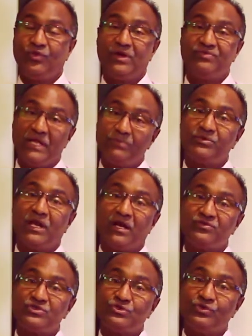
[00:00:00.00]
We have helped a
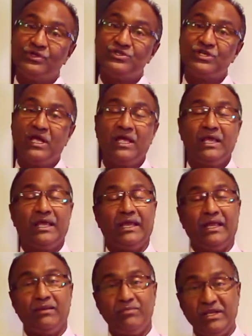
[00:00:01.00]
lot of students,
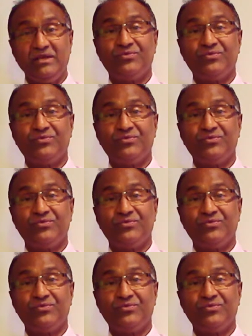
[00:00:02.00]
and